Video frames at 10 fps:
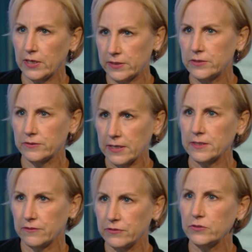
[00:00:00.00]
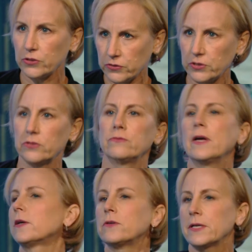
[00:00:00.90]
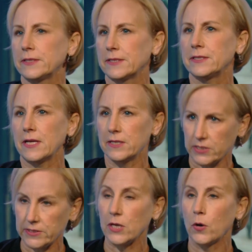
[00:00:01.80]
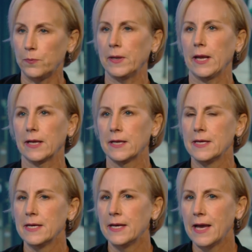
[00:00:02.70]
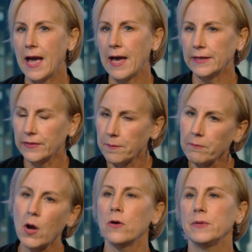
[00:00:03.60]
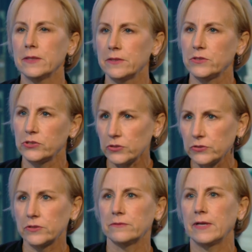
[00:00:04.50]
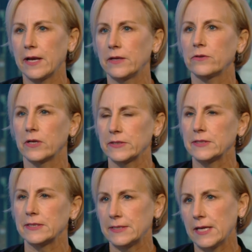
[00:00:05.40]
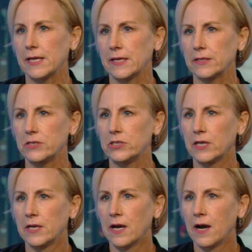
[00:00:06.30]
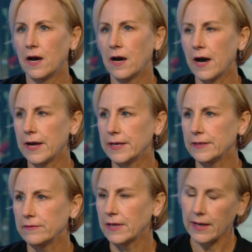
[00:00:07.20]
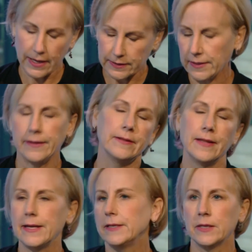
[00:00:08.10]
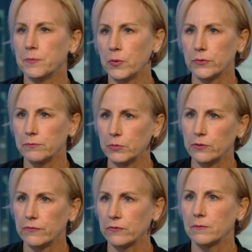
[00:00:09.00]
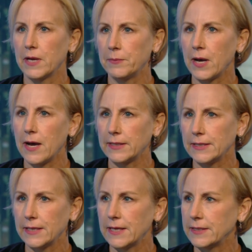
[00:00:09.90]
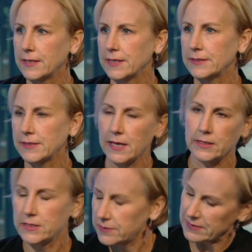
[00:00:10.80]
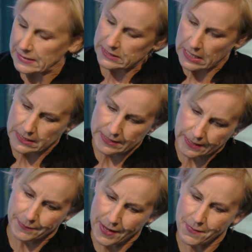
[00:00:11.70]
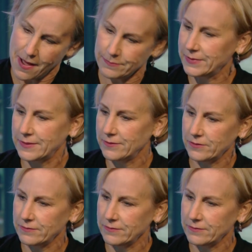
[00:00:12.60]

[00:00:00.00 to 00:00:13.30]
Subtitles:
directed a few children to run across the stage as the opening. And in the moment the children ran across the stage, I had like a lightning bolt move through my body. And I said, tugged on my mom's